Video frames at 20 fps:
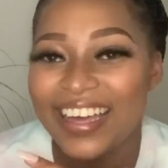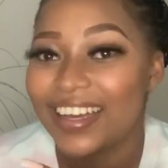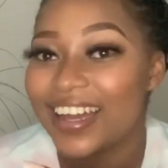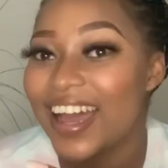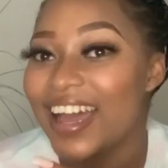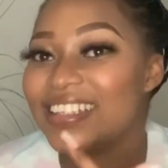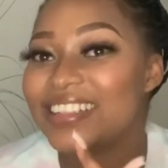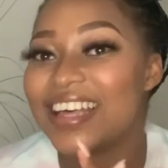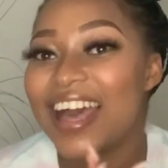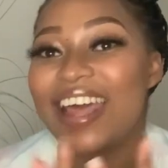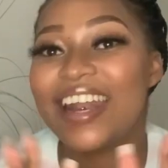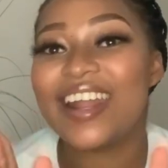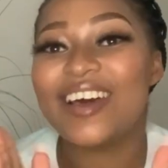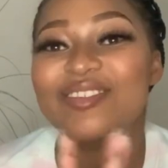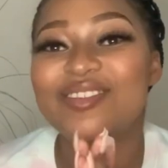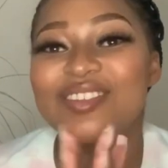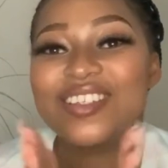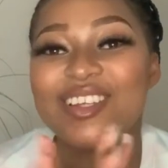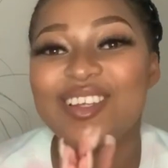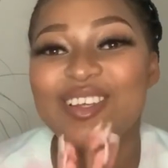Guys, I love
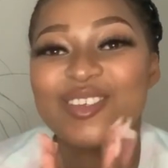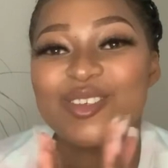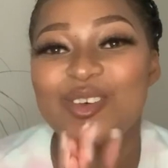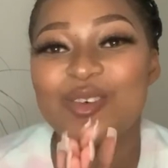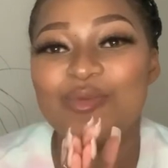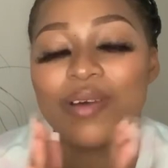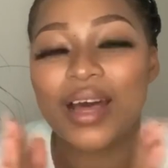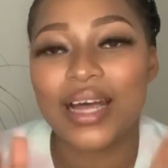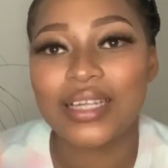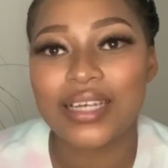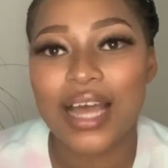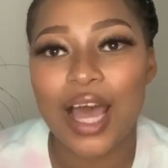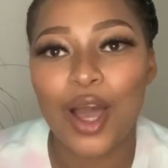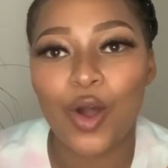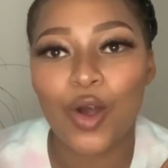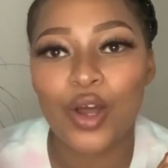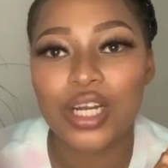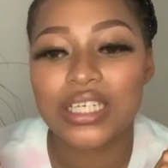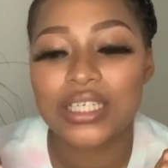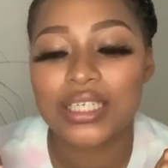Sihle so much. I
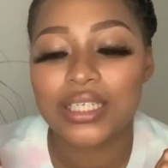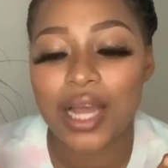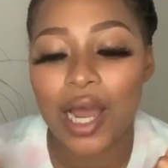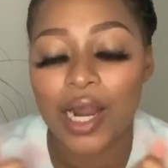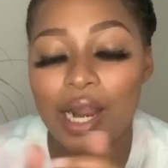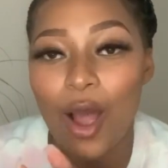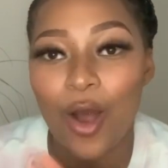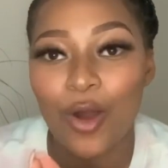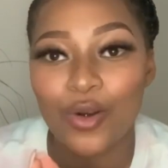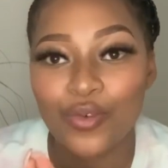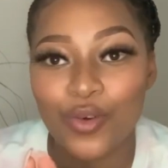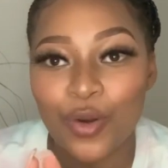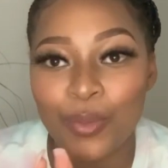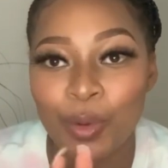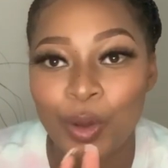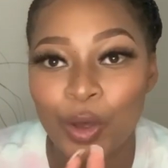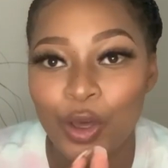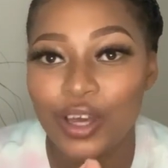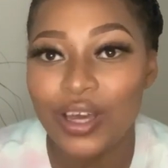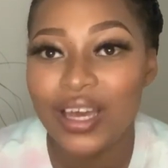got a shout out from
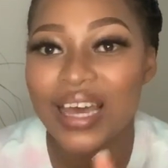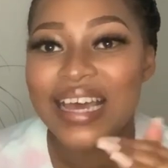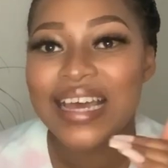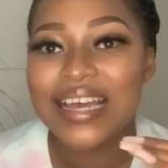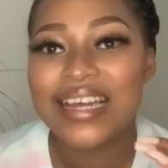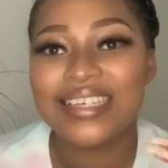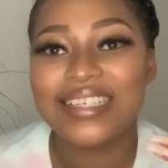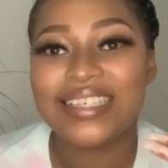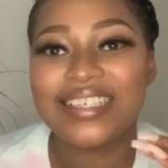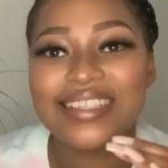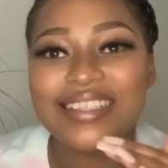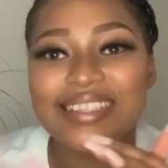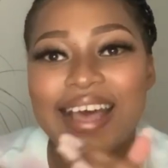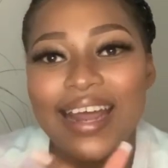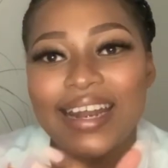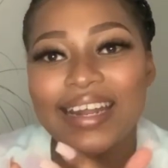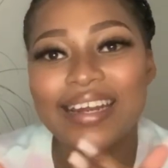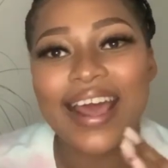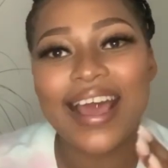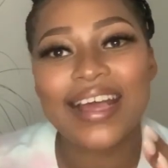her. She
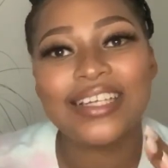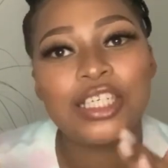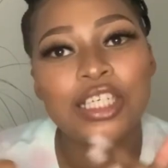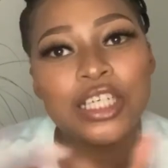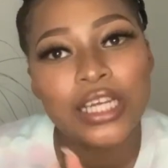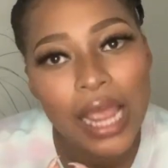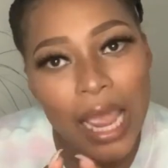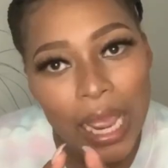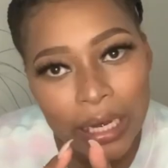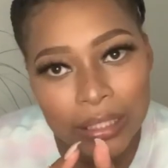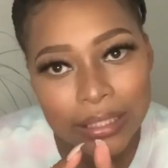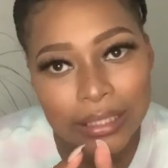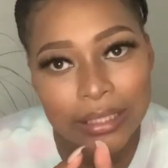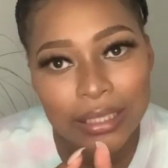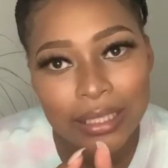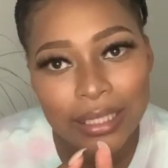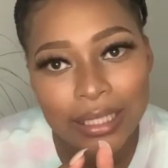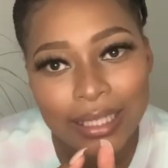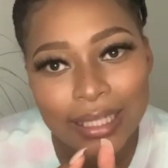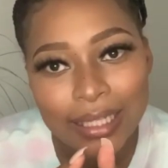started a
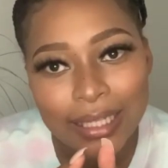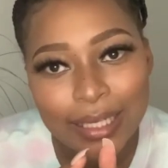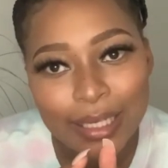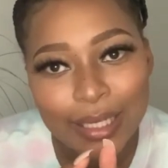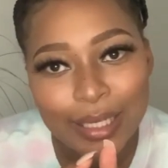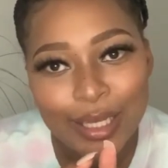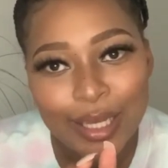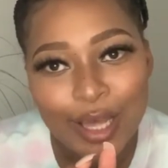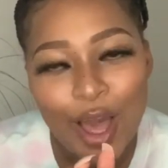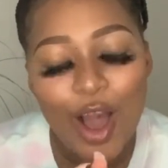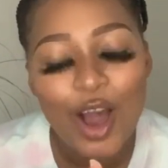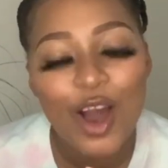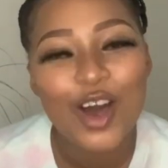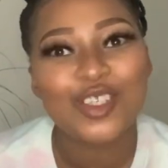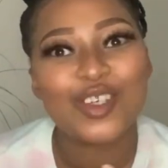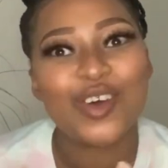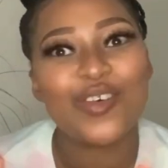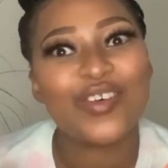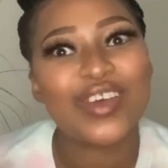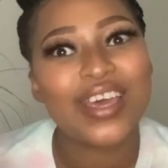channel because
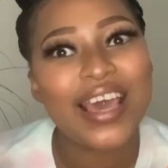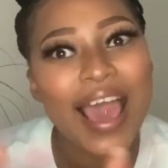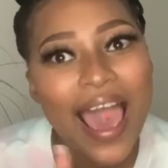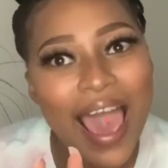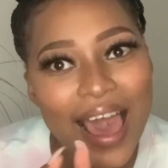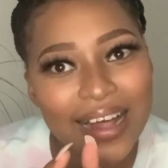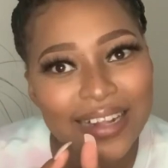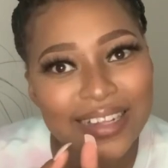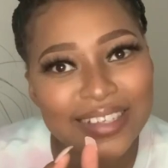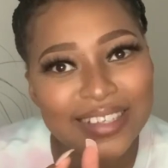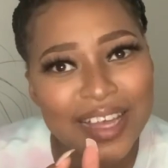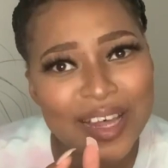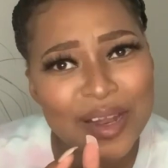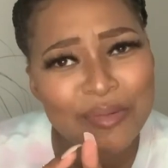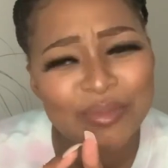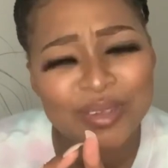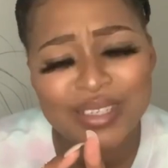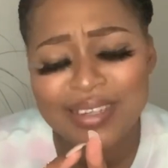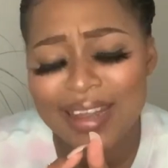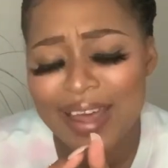of Kels, and
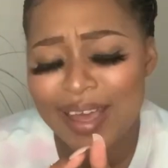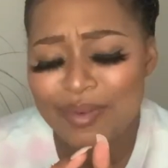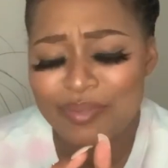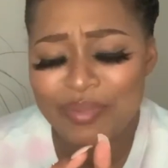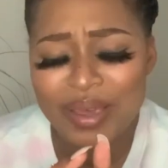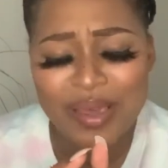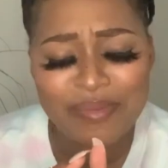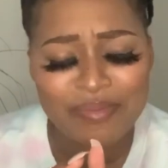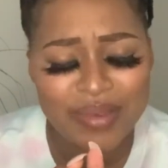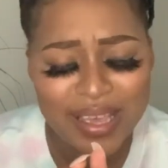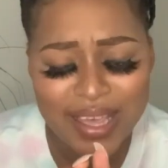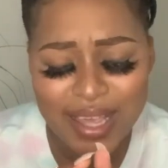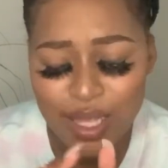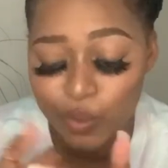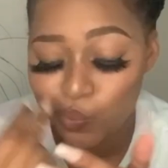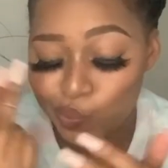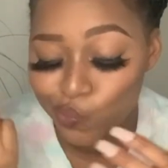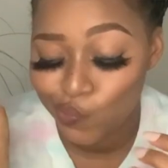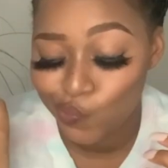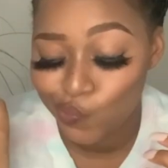I'm just like, baby.